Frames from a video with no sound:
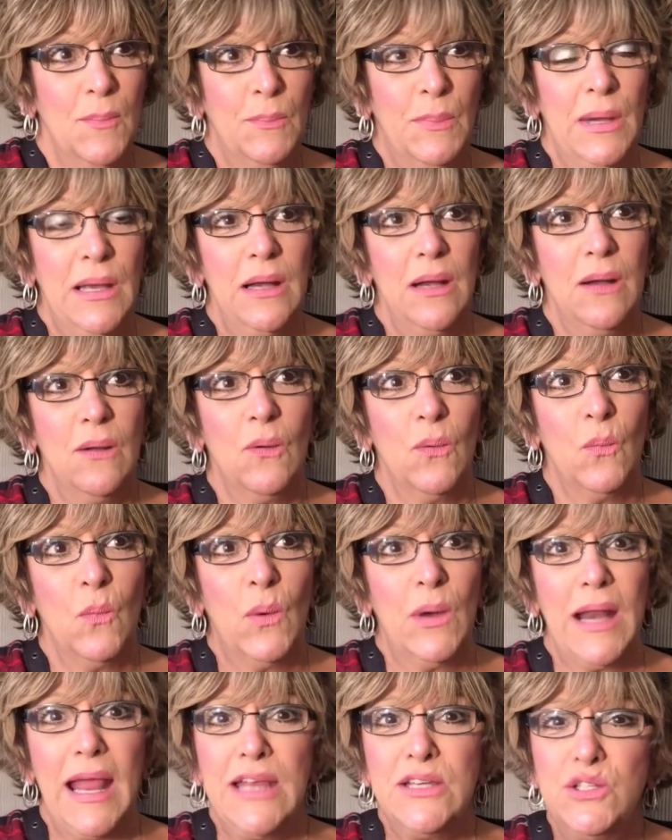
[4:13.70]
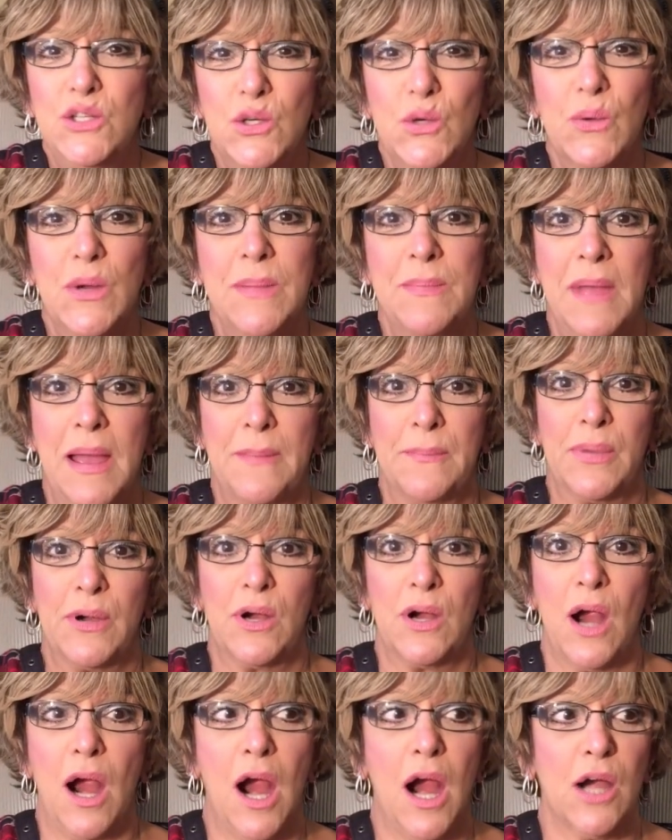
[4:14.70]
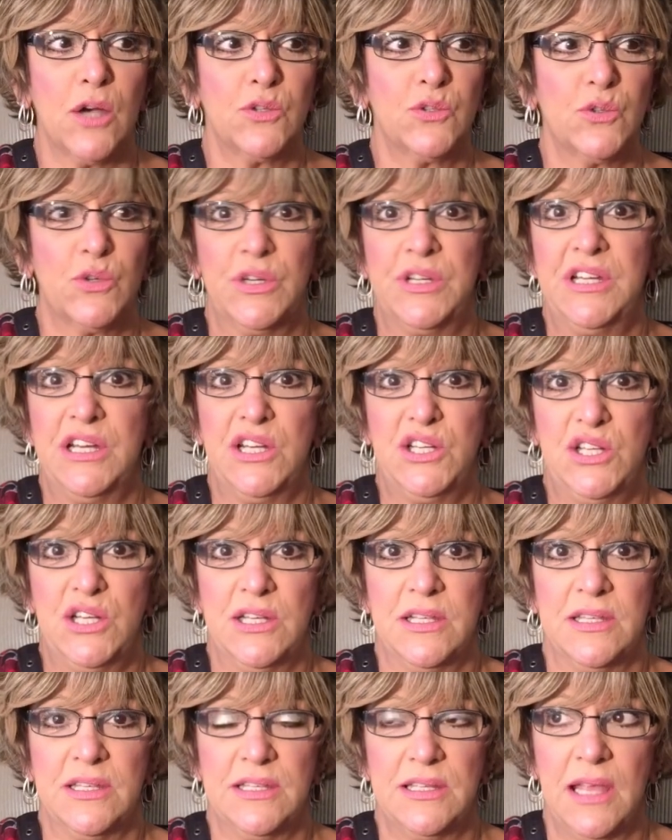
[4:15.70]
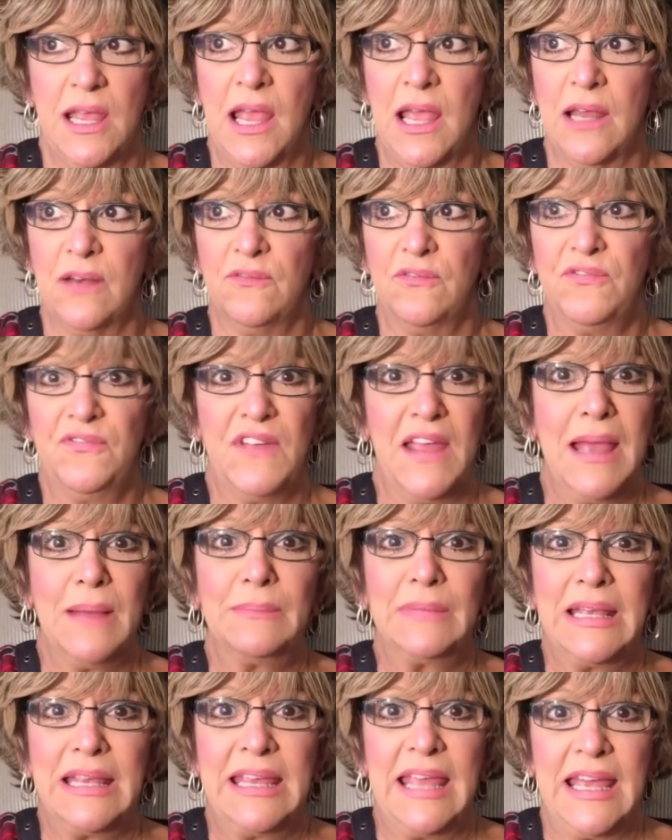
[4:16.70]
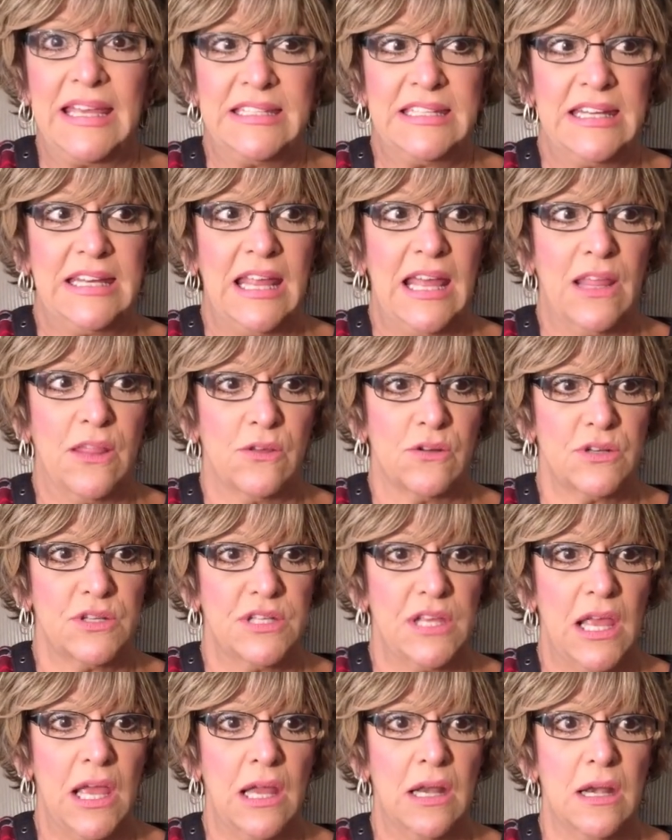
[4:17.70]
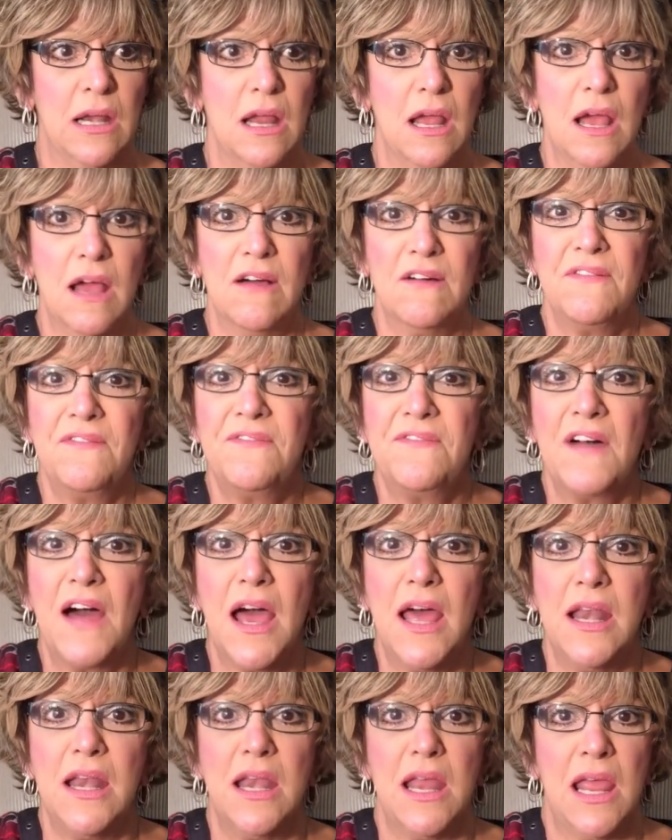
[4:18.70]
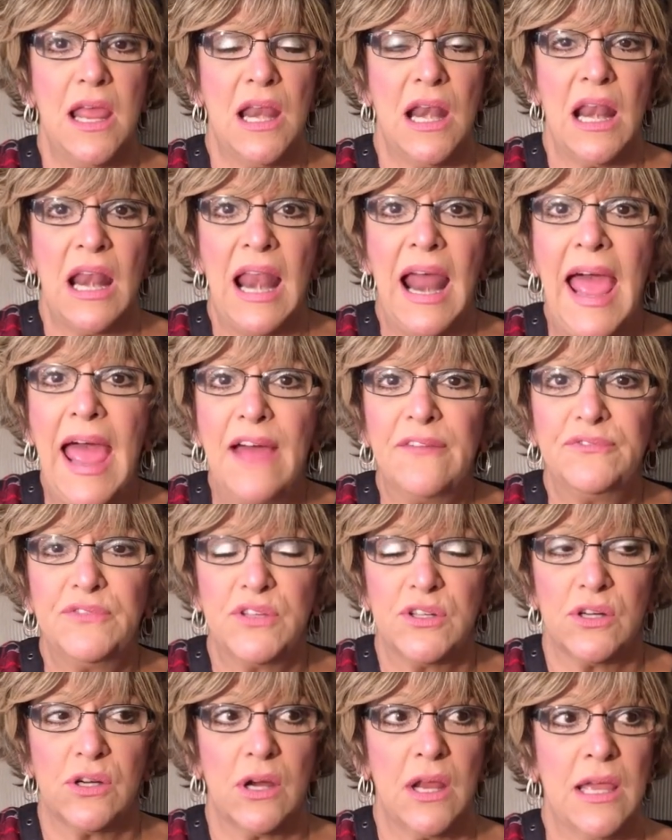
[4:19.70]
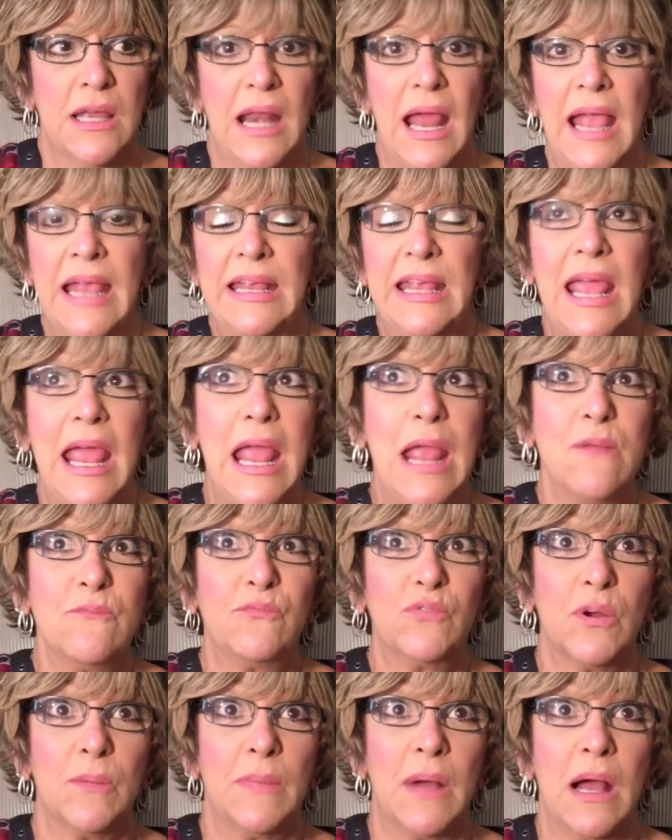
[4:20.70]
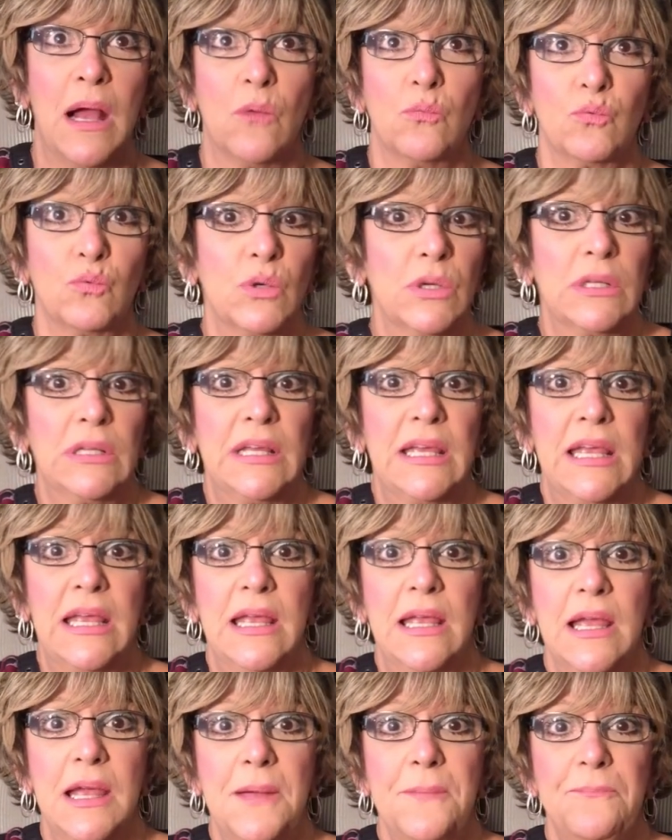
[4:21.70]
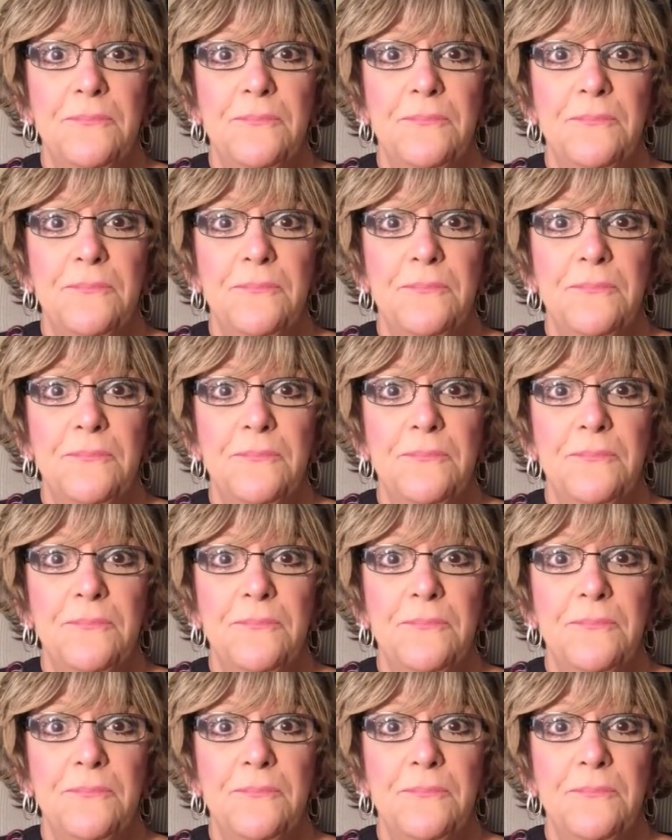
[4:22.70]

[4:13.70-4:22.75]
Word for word: But what I do remember are traditions and family get-togethers and fun and laughter. And I came from a really